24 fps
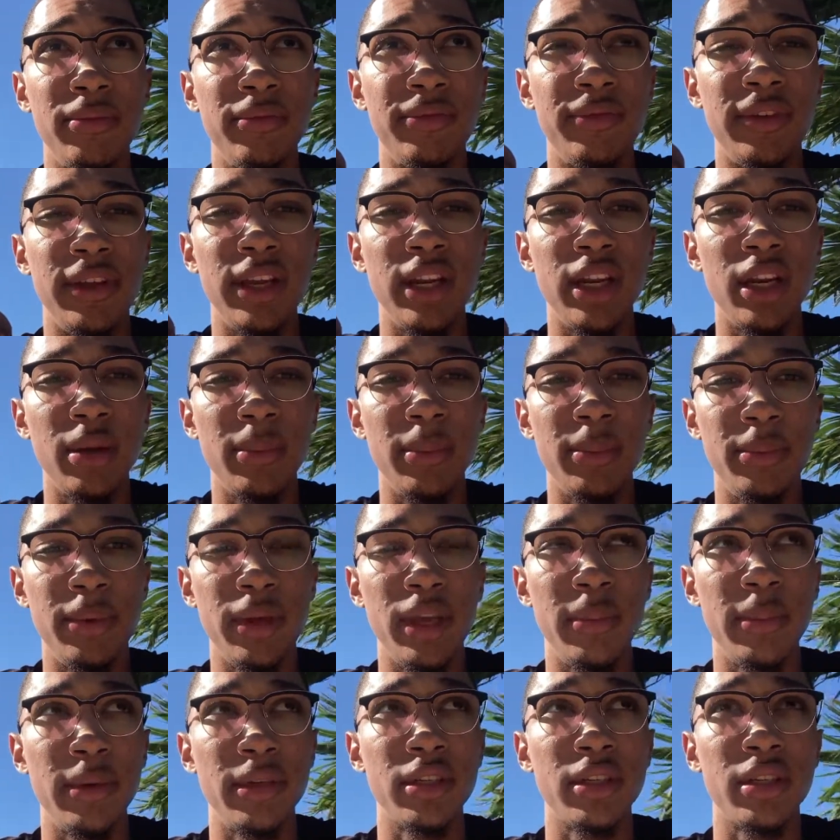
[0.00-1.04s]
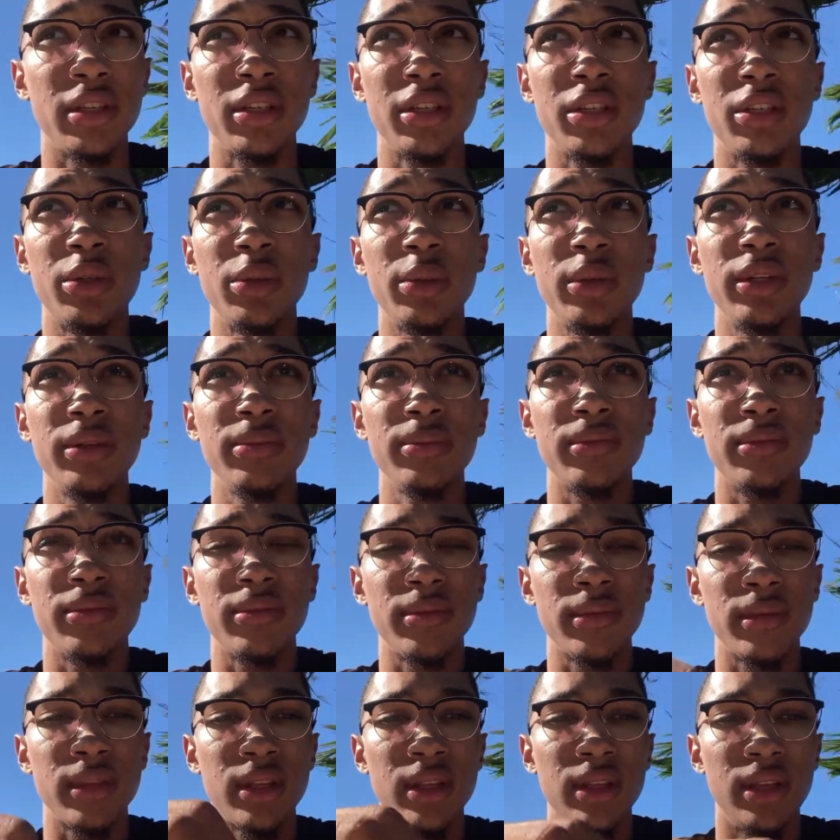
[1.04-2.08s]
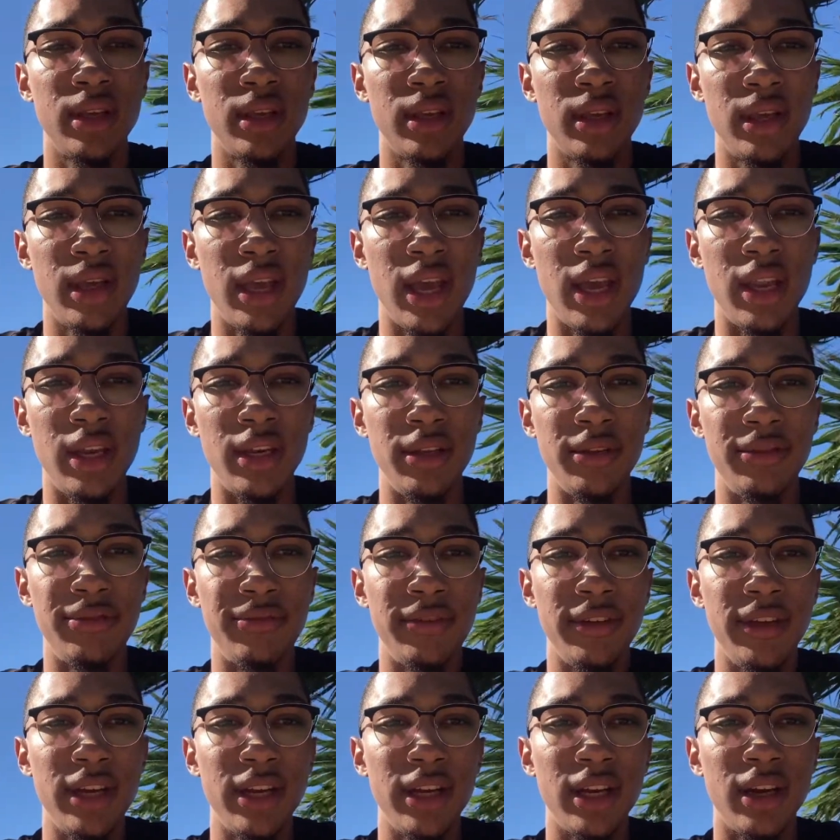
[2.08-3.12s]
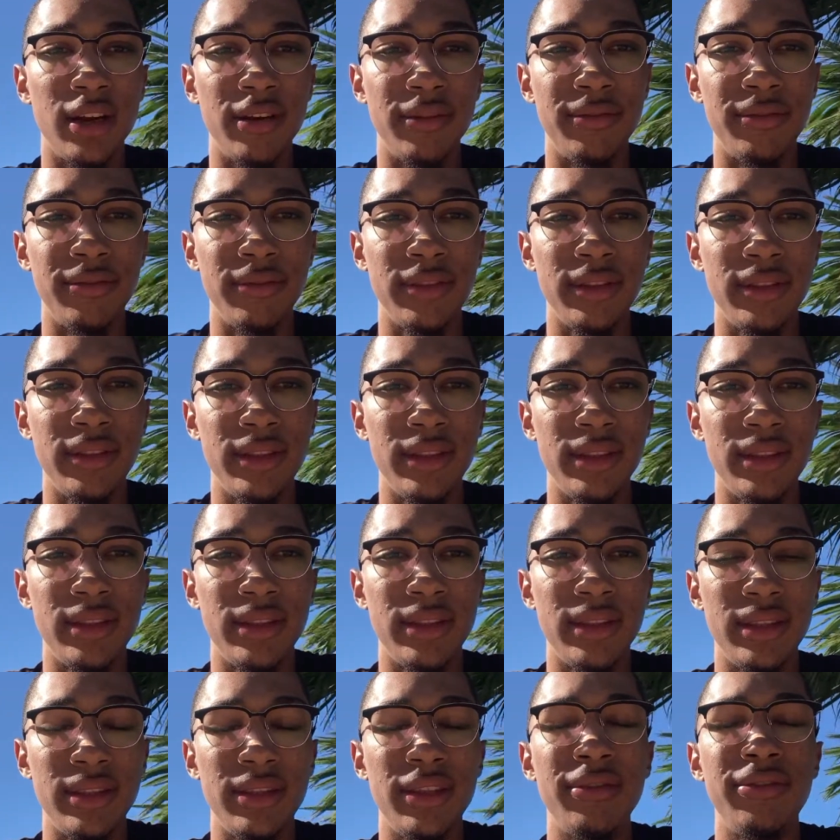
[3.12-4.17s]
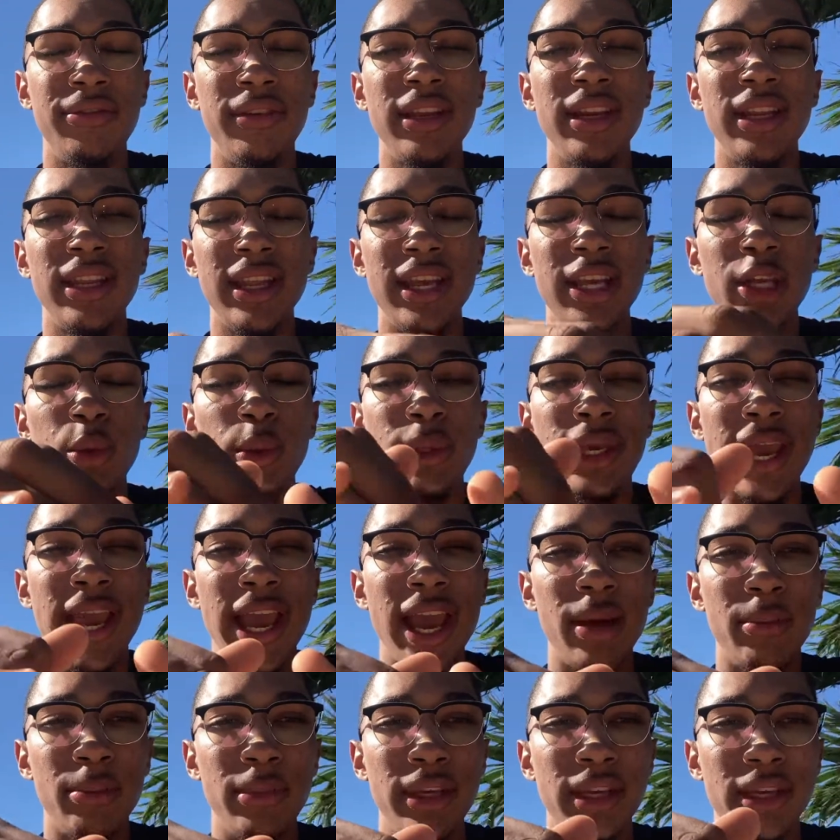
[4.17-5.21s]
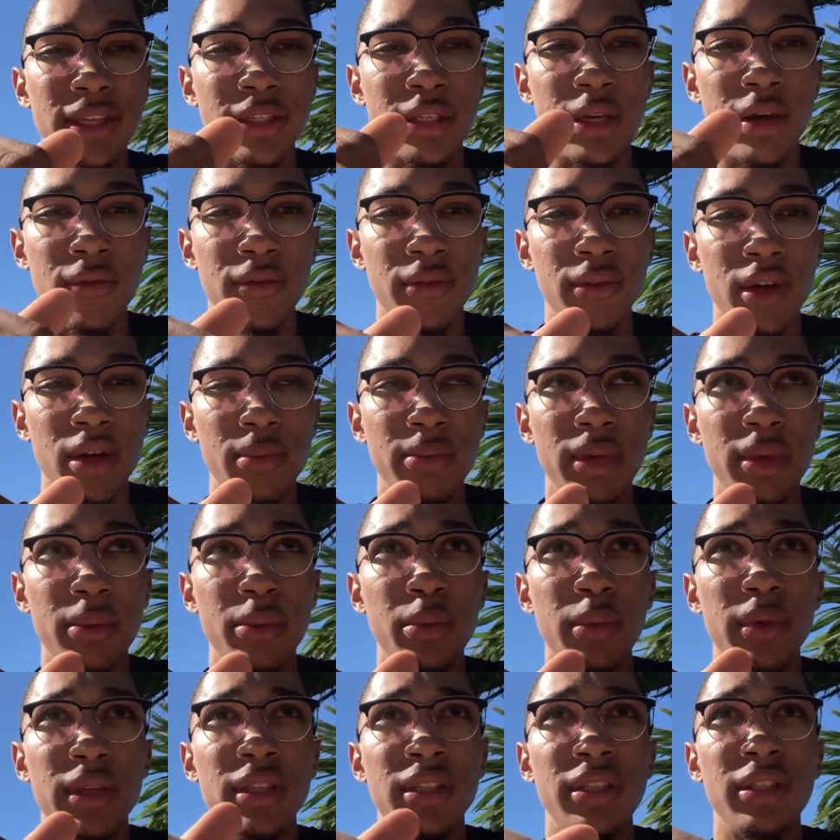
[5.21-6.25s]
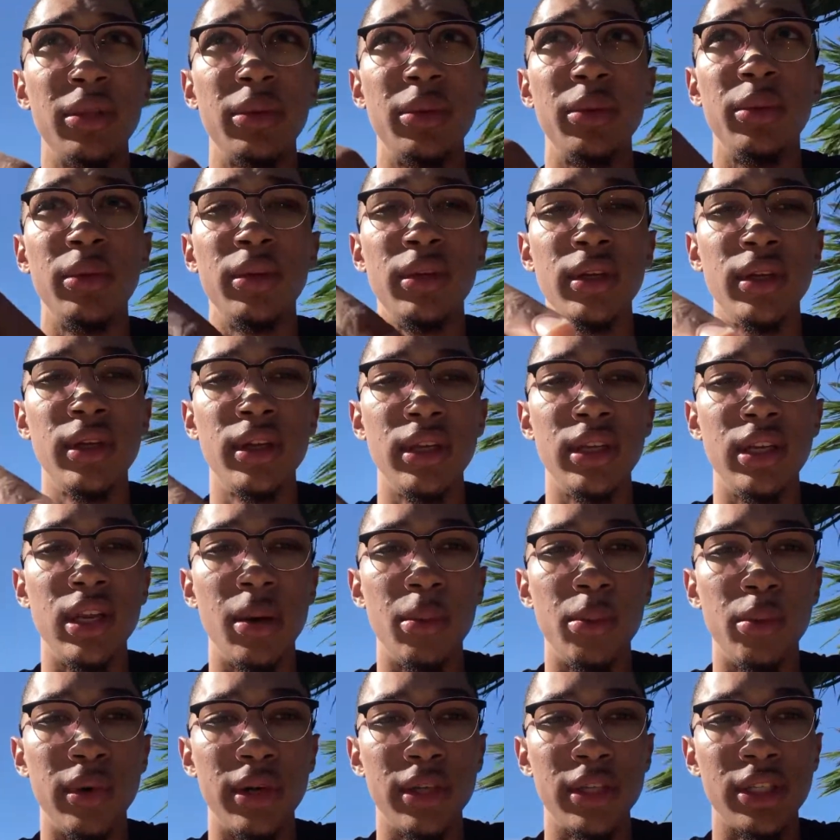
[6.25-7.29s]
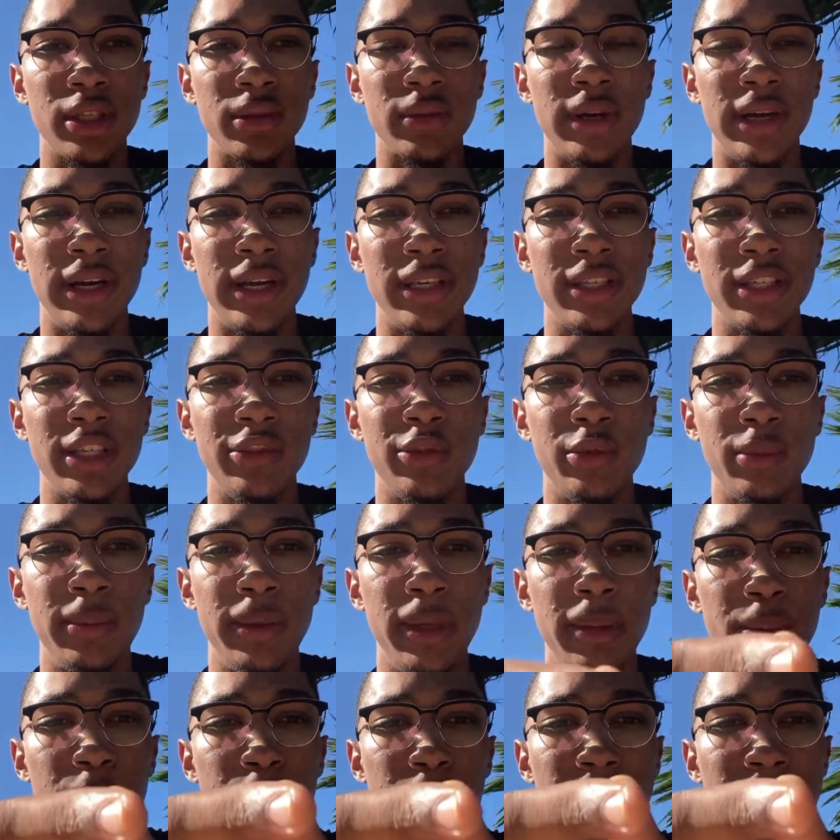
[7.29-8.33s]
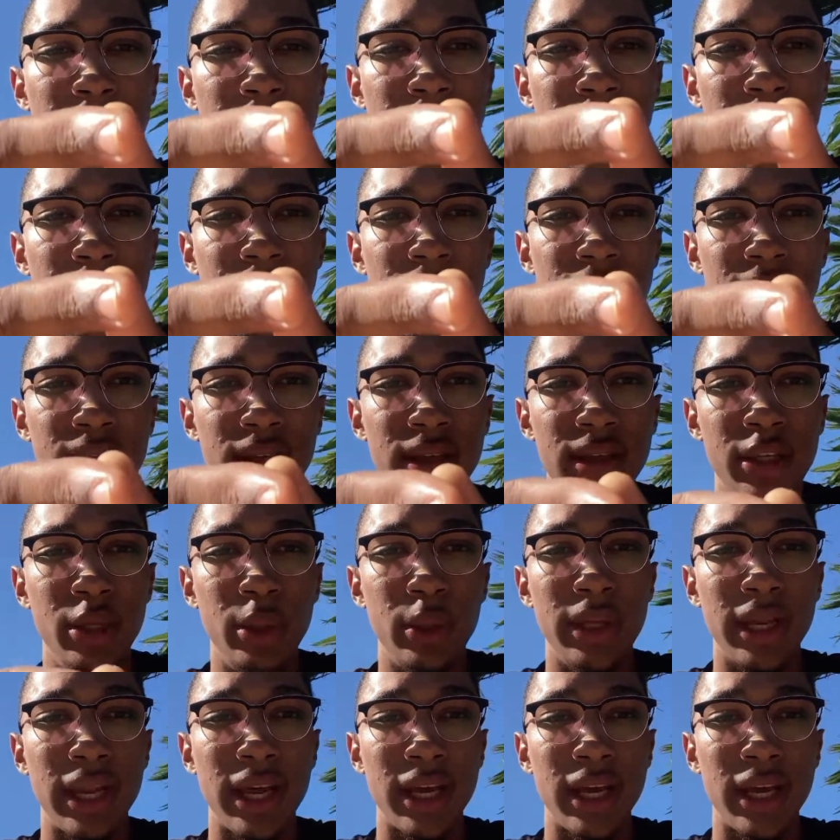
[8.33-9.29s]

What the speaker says: feeling of being misunderstood and the feeling that you can't be yourself around people is to, number one, surround yourself with people that you